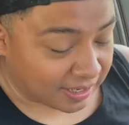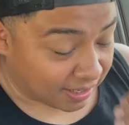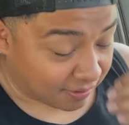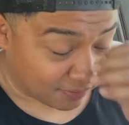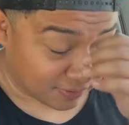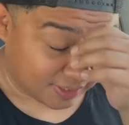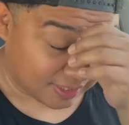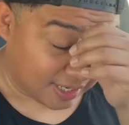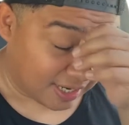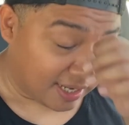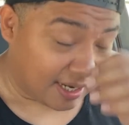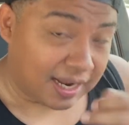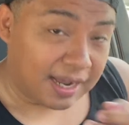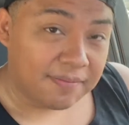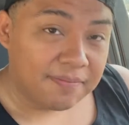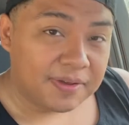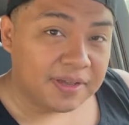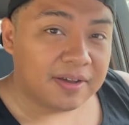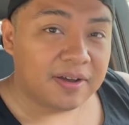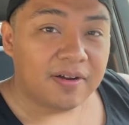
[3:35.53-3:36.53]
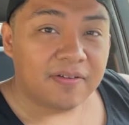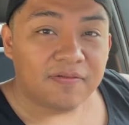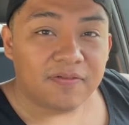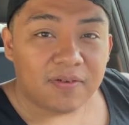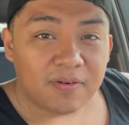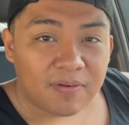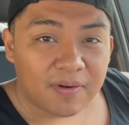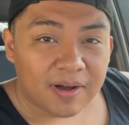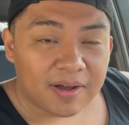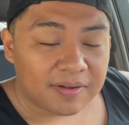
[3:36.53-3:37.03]
I was saying, I've been gone for
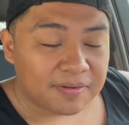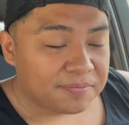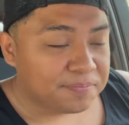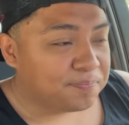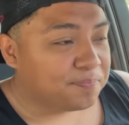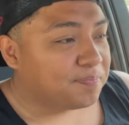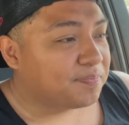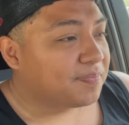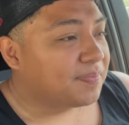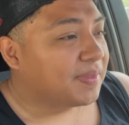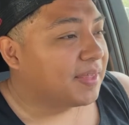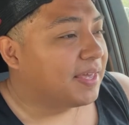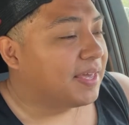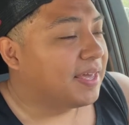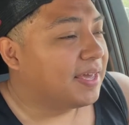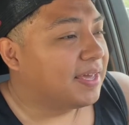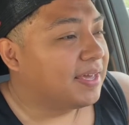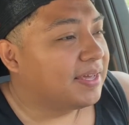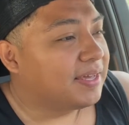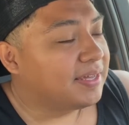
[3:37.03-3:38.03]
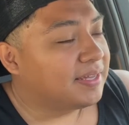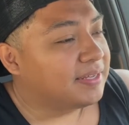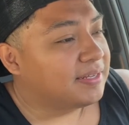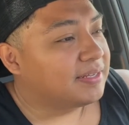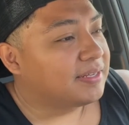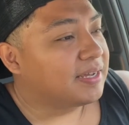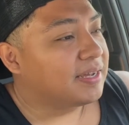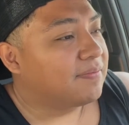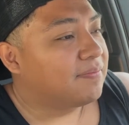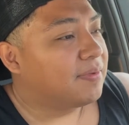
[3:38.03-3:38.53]
a while,
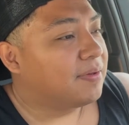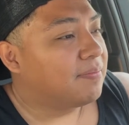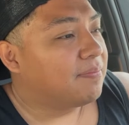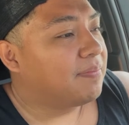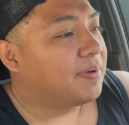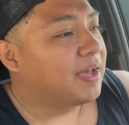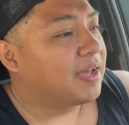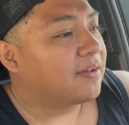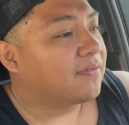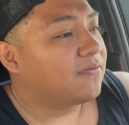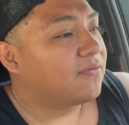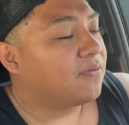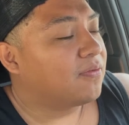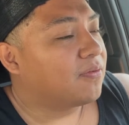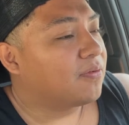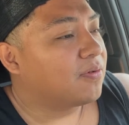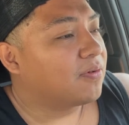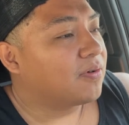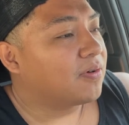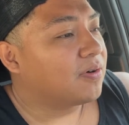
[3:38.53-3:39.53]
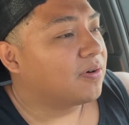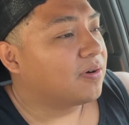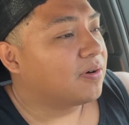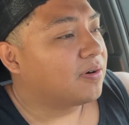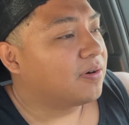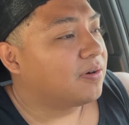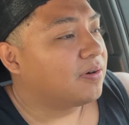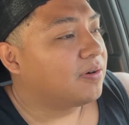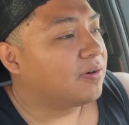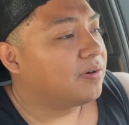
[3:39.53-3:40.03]
and I've been back
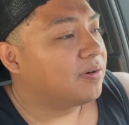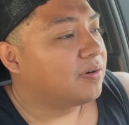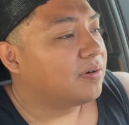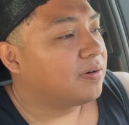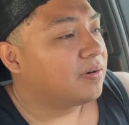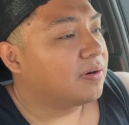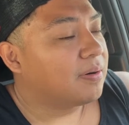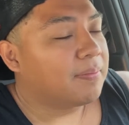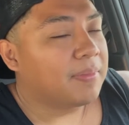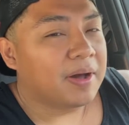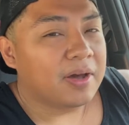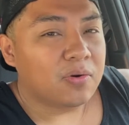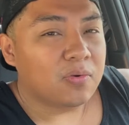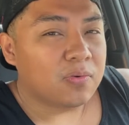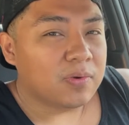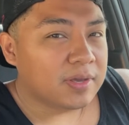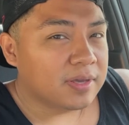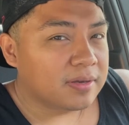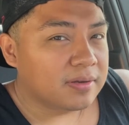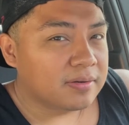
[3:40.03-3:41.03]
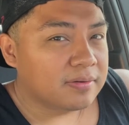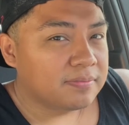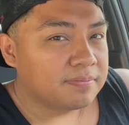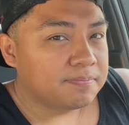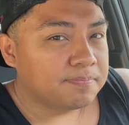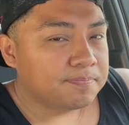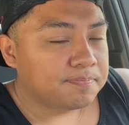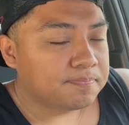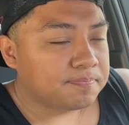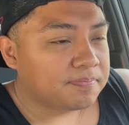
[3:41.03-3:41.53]
for about a week,
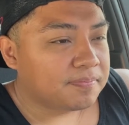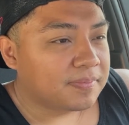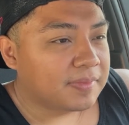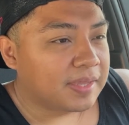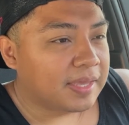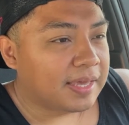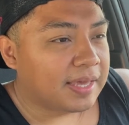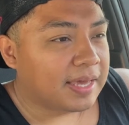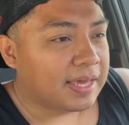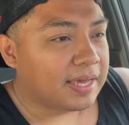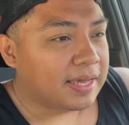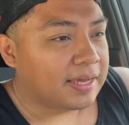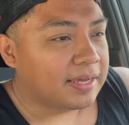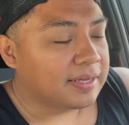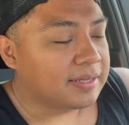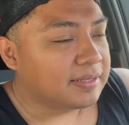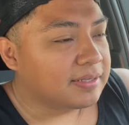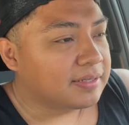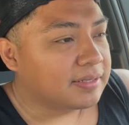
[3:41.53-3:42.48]
and